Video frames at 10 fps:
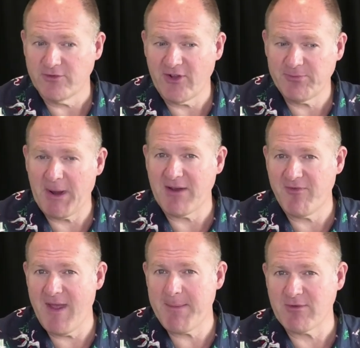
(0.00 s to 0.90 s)
So there's been a
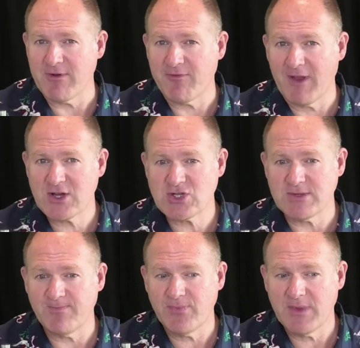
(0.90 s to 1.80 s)
fair bit of
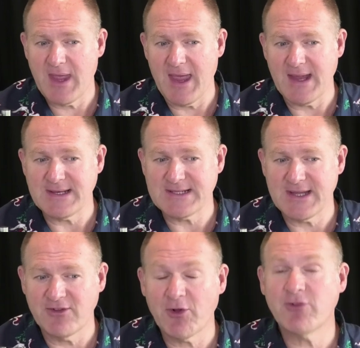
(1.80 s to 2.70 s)
reflection, and uh,
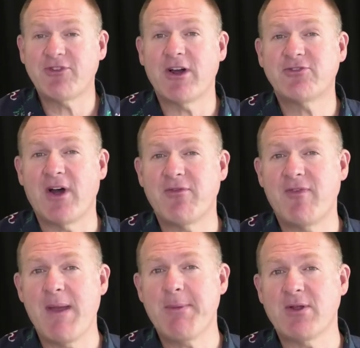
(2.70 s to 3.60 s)
there's also a
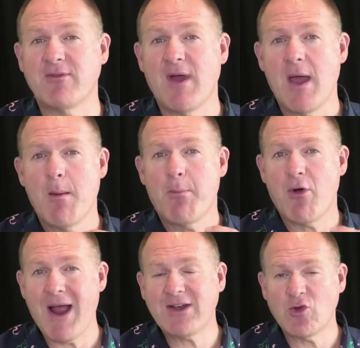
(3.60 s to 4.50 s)
fair bit of
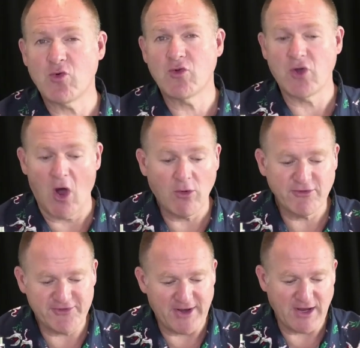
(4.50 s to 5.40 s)
practical goal
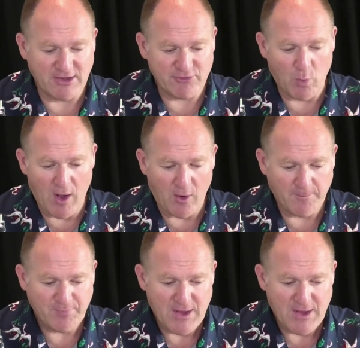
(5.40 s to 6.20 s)
setting as well.